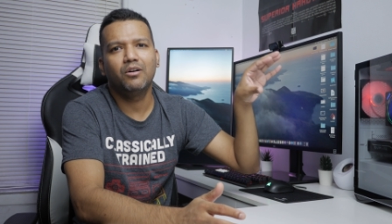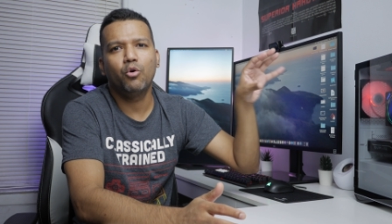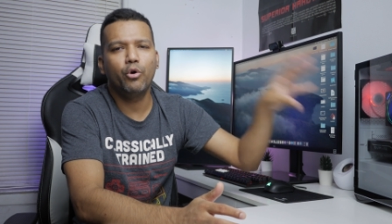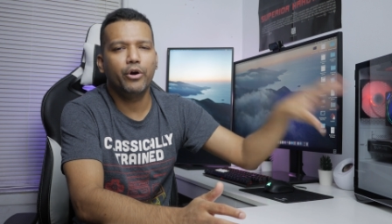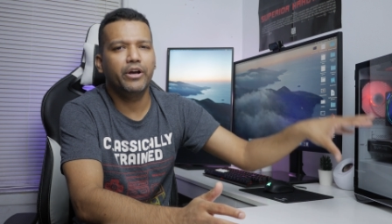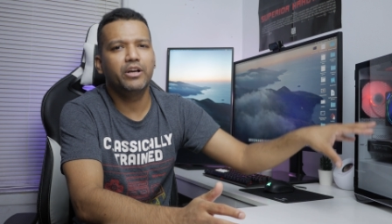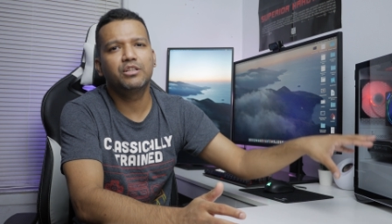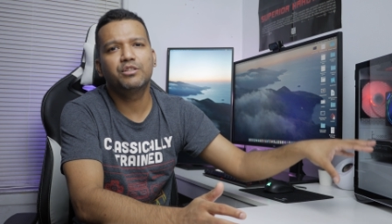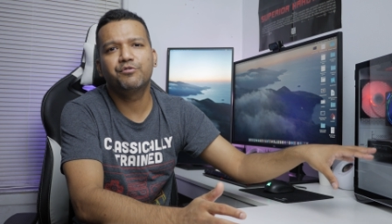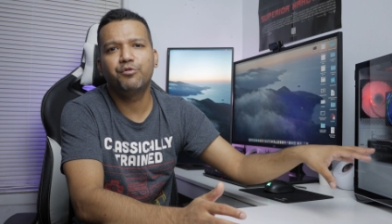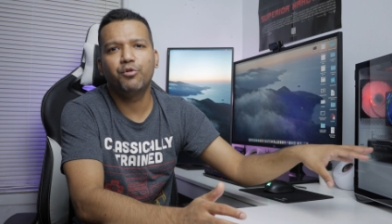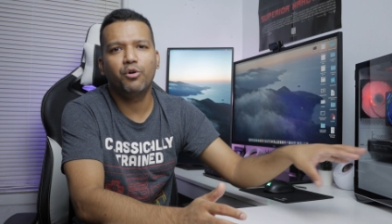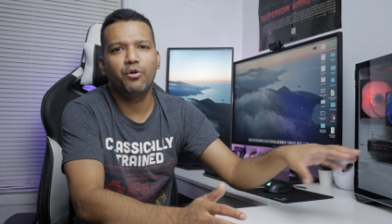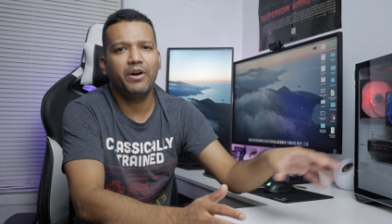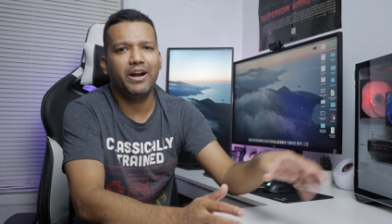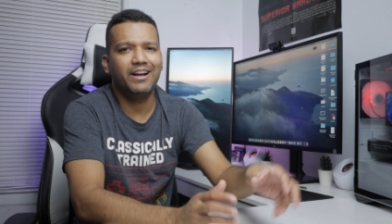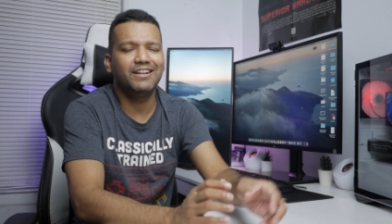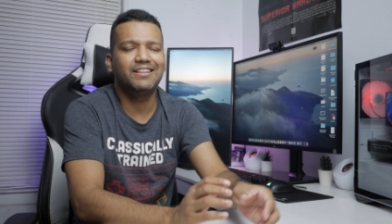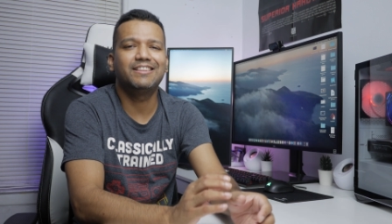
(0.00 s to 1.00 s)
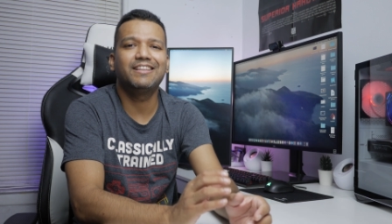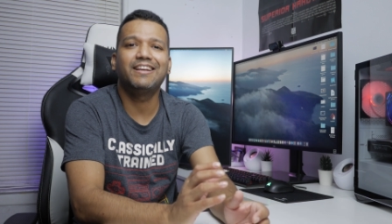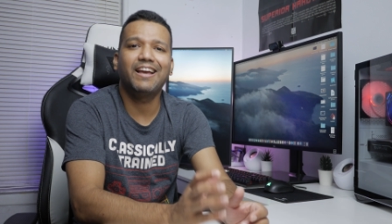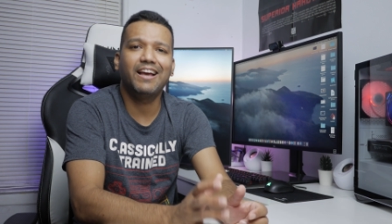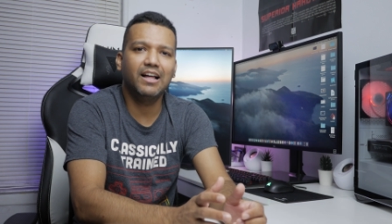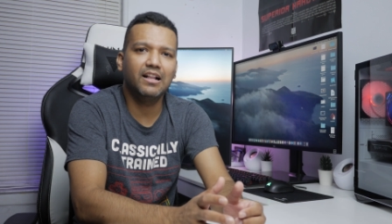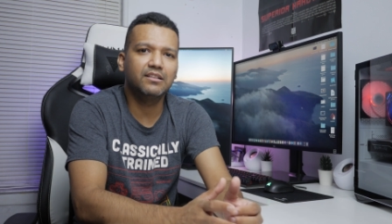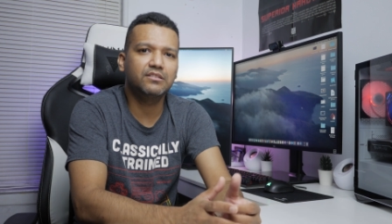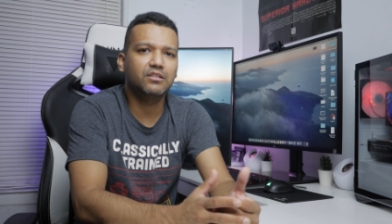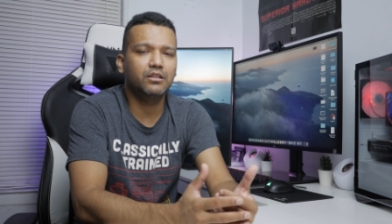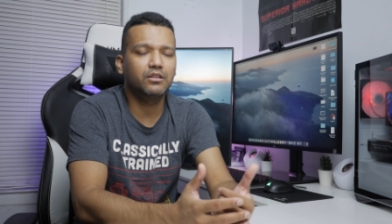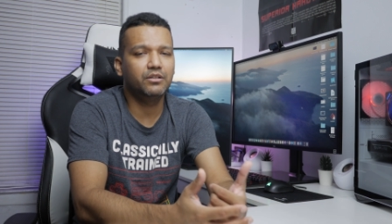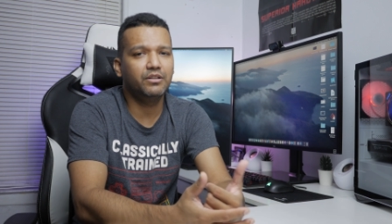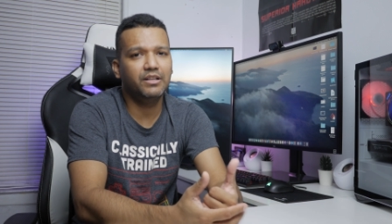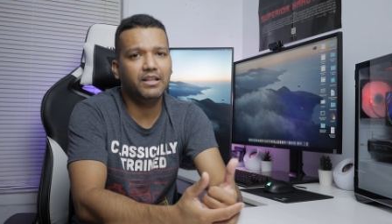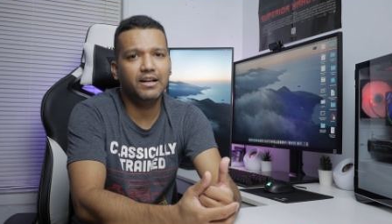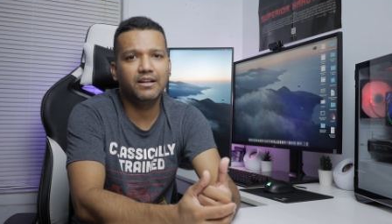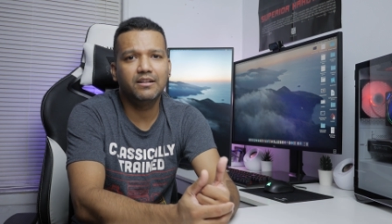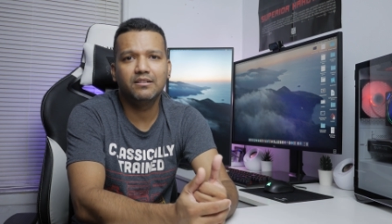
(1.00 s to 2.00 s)
OS for anything else other
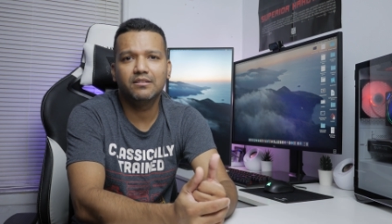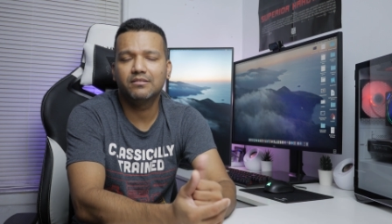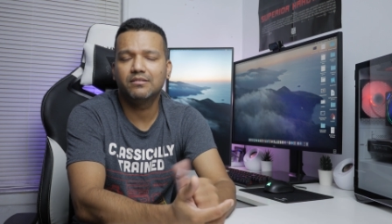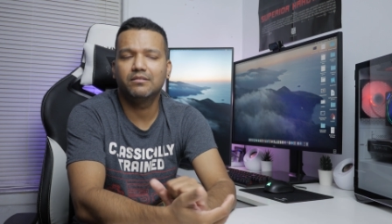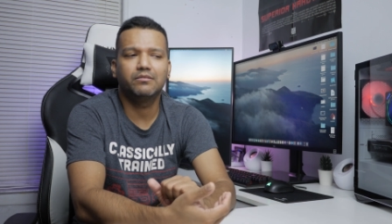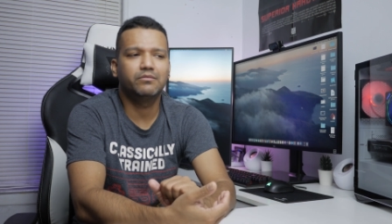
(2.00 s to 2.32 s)
than